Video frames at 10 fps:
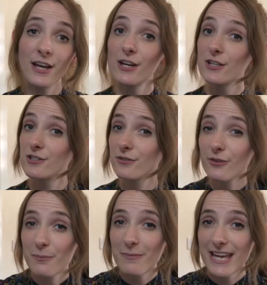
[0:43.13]
So for
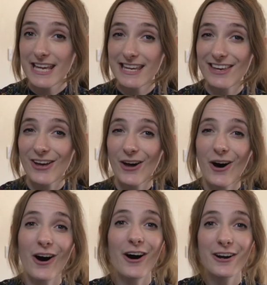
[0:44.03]
me,
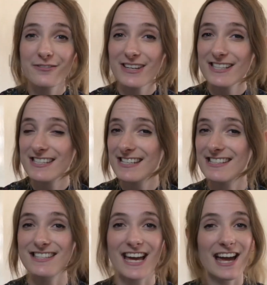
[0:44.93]
harvest is a
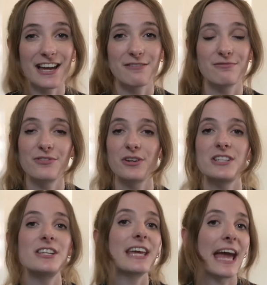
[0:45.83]
time for
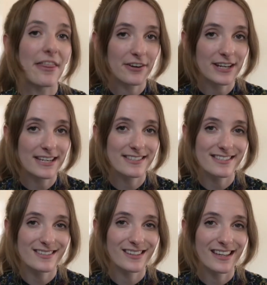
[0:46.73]
togetherness,
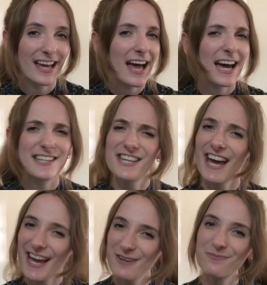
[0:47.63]
a
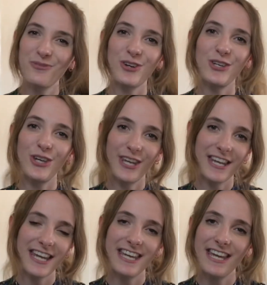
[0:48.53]
time for
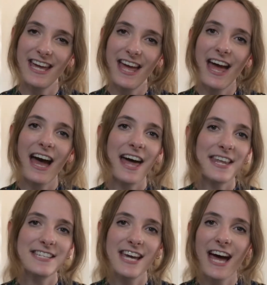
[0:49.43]
unity, and a
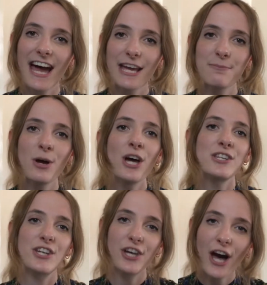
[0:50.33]
time
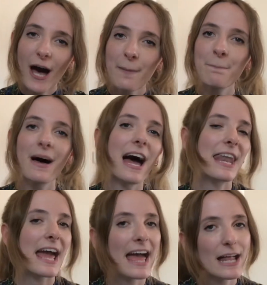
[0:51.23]
to come and
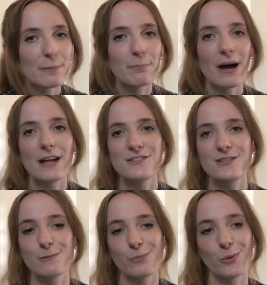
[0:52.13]
help and
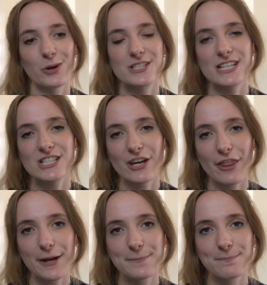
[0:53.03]
support each other.